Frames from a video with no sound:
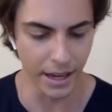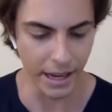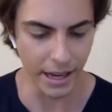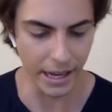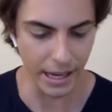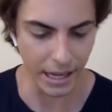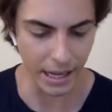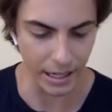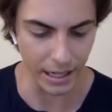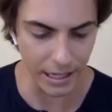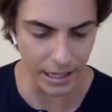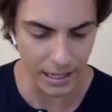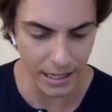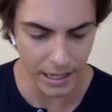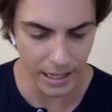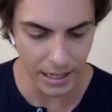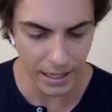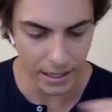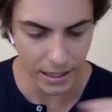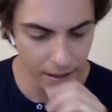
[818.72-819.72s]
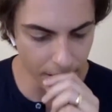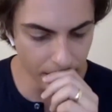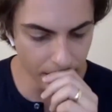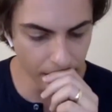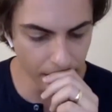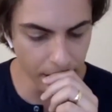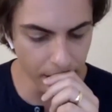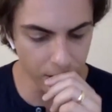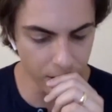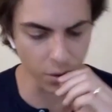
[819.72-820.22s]
And
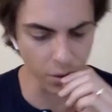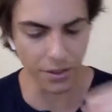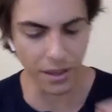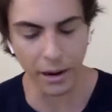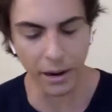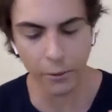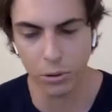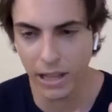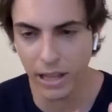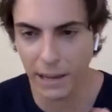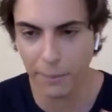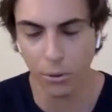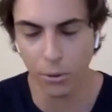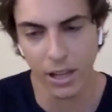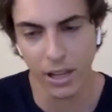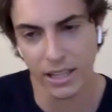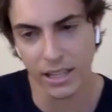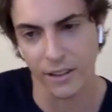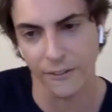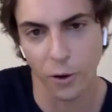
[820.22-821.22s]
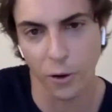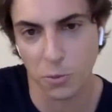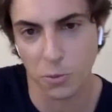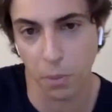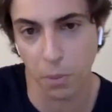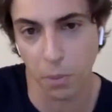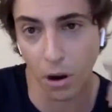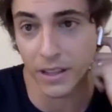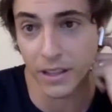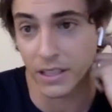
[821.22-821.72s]
so I would label like the first
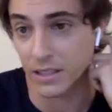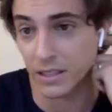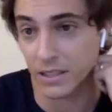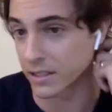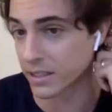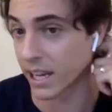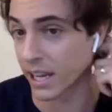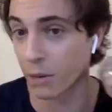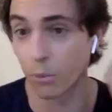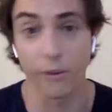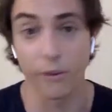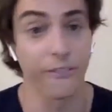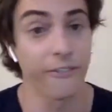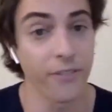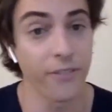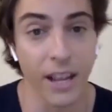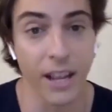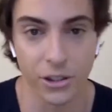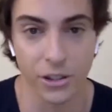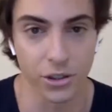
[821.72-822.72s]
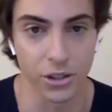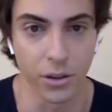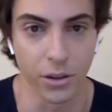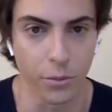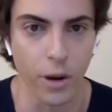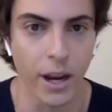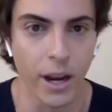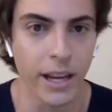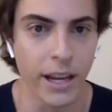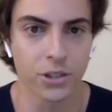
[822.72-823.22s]
part of this is like reflection,
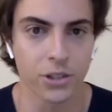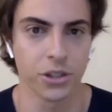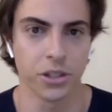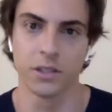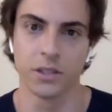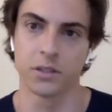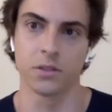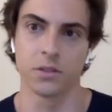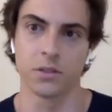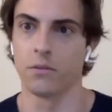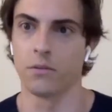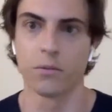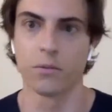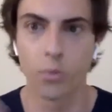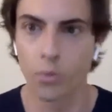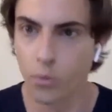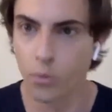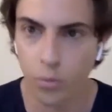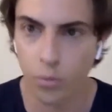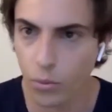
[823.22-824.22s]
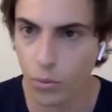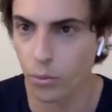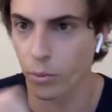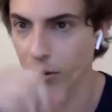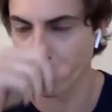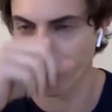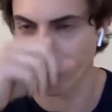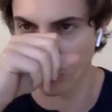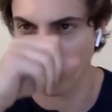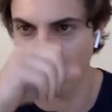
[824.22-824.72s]
right? She's
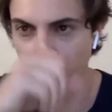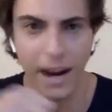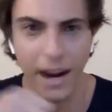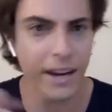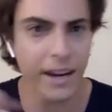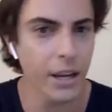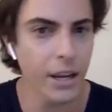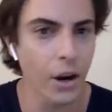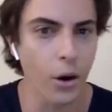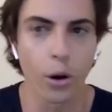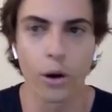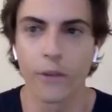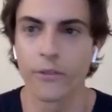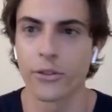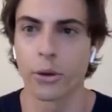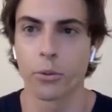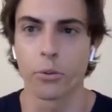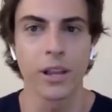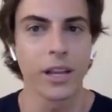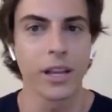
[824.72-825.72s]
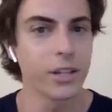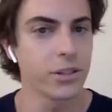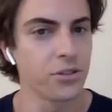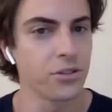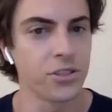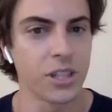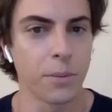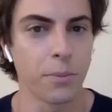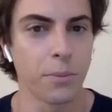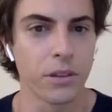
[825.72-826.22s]
reminding her of the
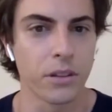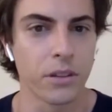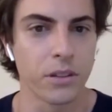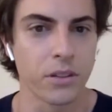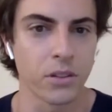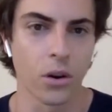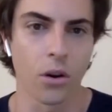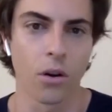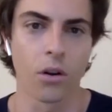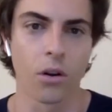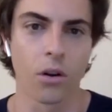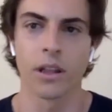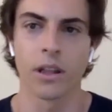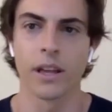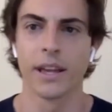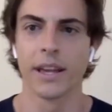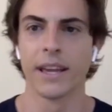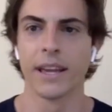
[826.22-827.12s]
relationship with this girl.